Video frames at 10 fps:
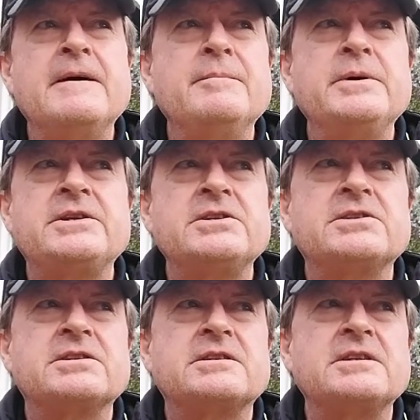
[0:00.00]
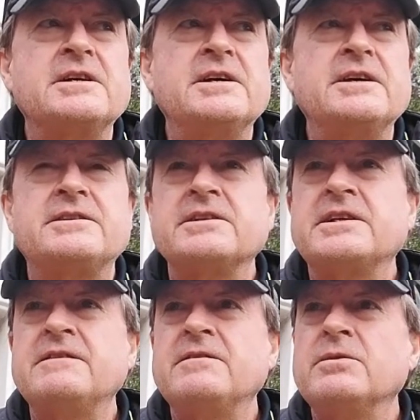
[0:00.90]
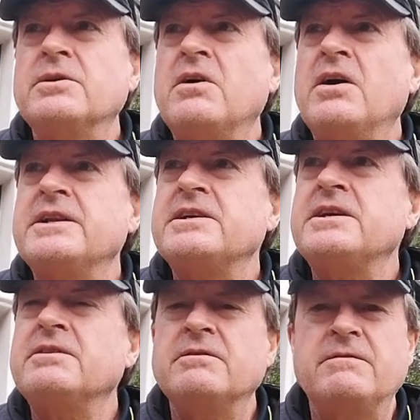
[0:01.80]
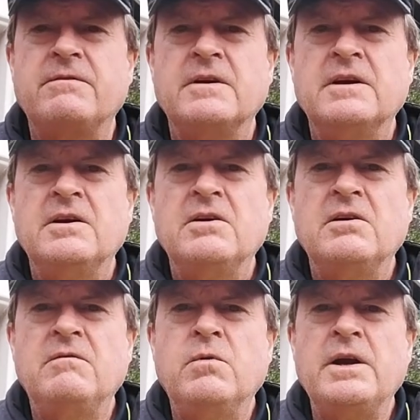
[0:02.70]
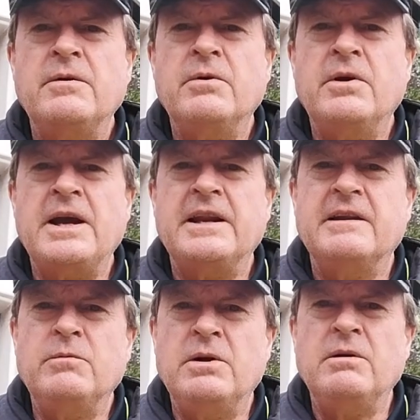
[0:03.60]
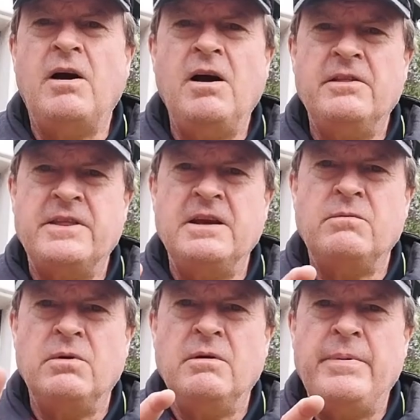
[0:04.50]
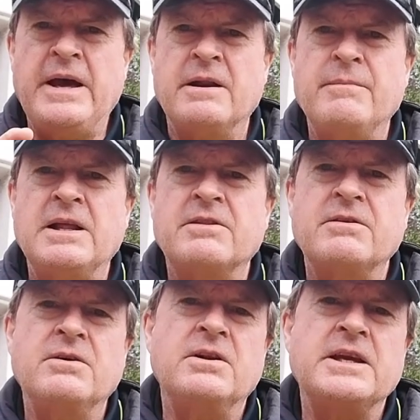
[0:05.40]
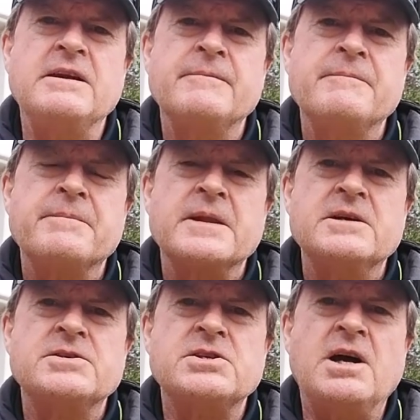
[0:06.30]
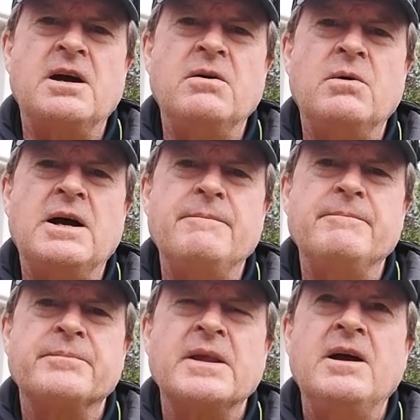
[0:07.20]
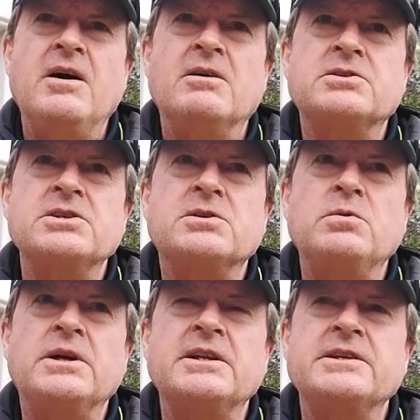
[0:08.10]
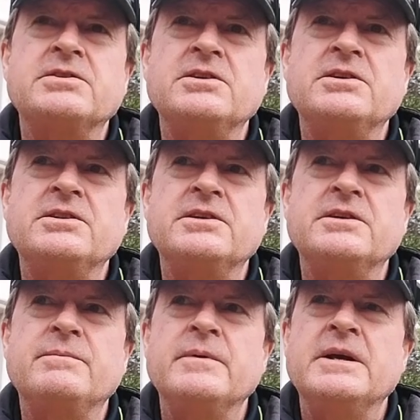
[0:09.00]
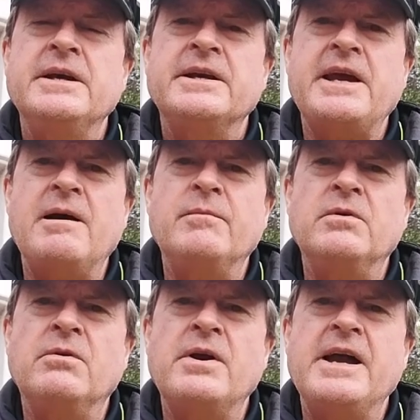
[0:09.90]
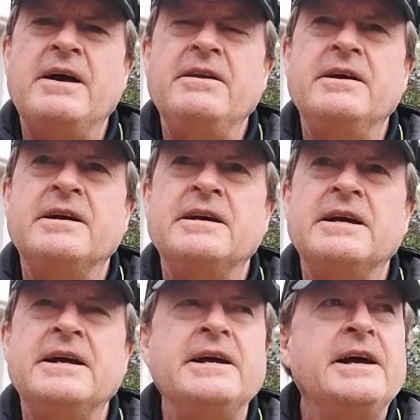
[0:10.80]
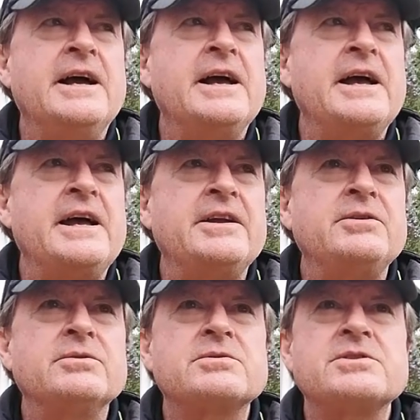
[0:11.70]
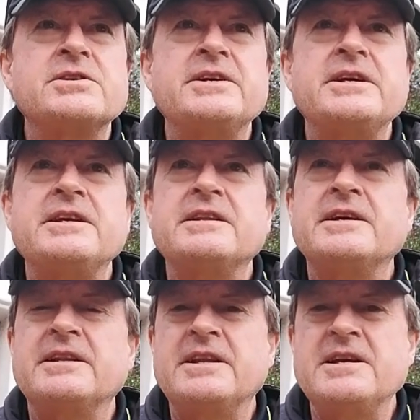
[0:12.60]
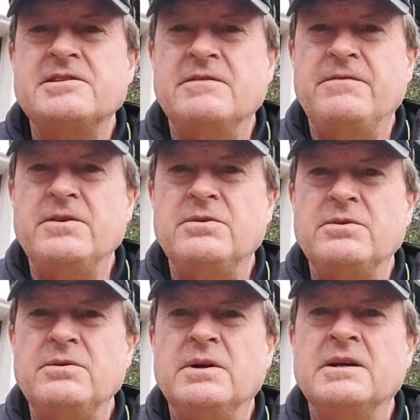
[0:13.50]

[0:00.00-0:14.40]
But just to give you an idea of where we're at, I think we're about a month early. So I'll just quickly turn the camera around and you'll see that there's a few